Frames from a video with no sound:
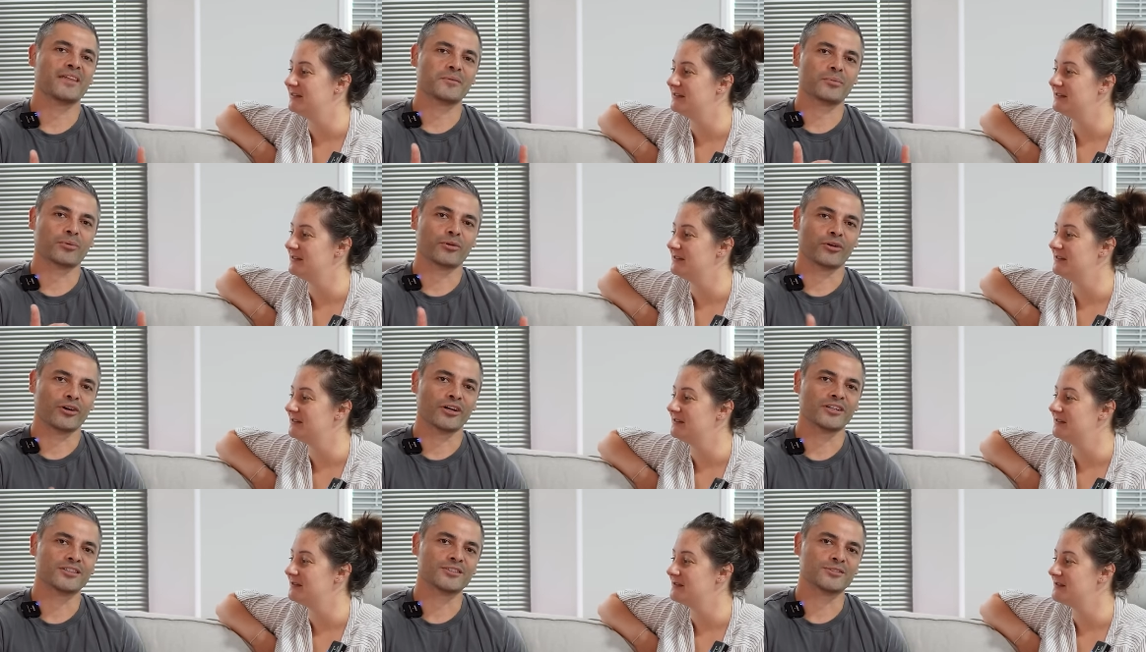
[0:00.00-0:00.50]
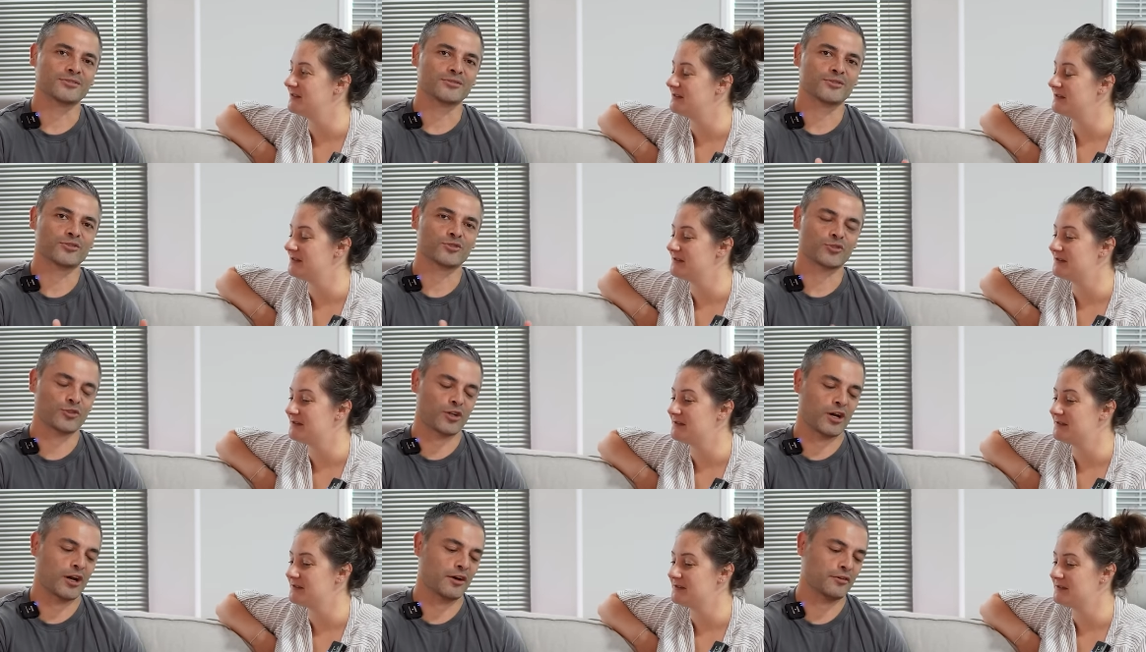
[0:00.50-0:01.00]
Speaker 1: the price of
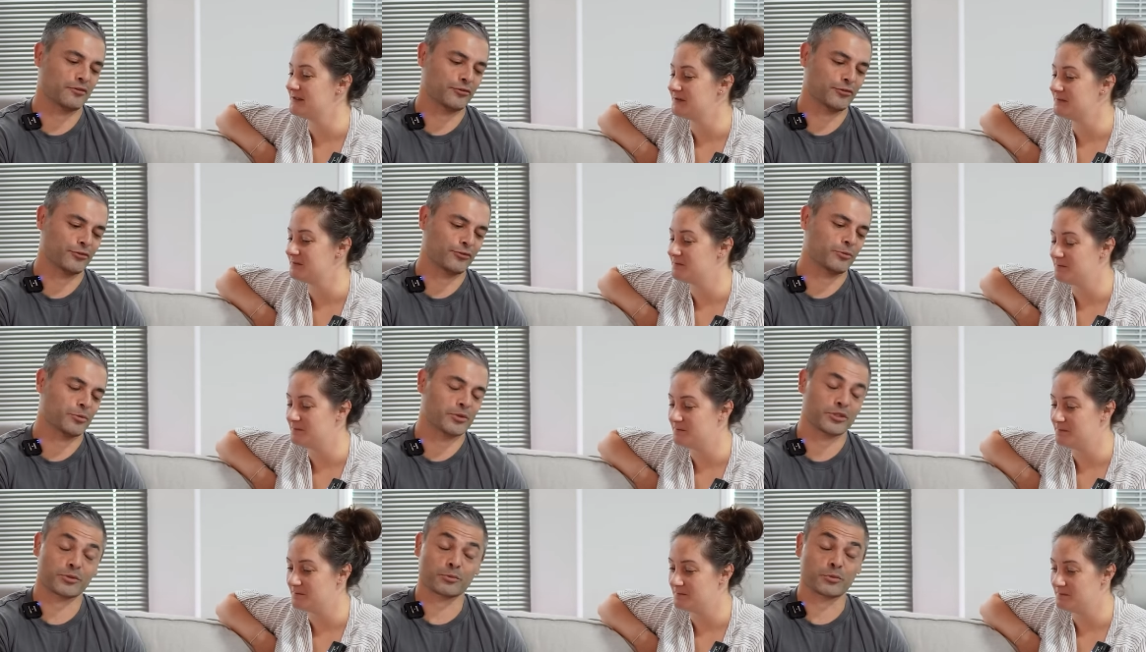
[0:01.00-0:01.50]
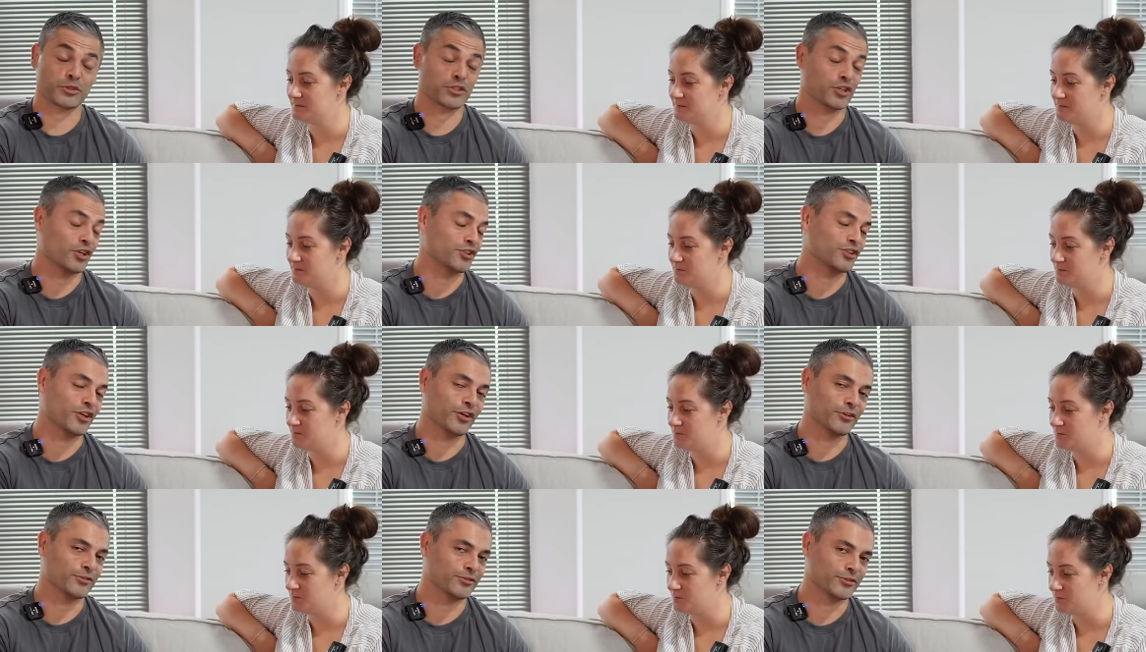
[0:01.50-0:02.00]
stuff, which, which
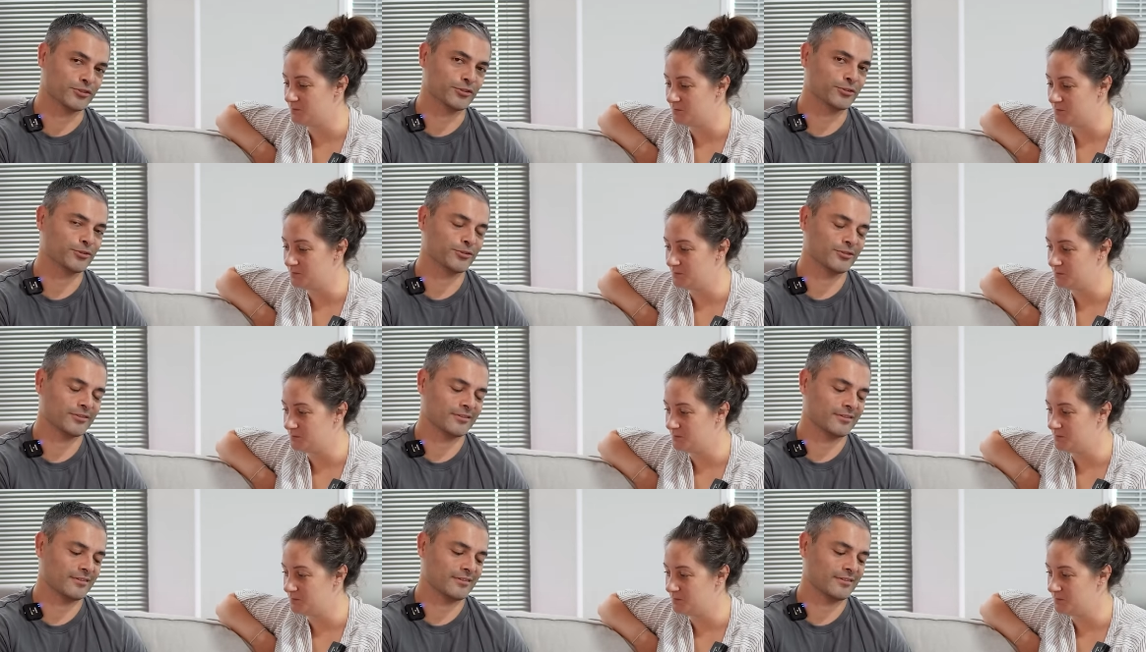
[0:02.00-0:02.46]
I don't do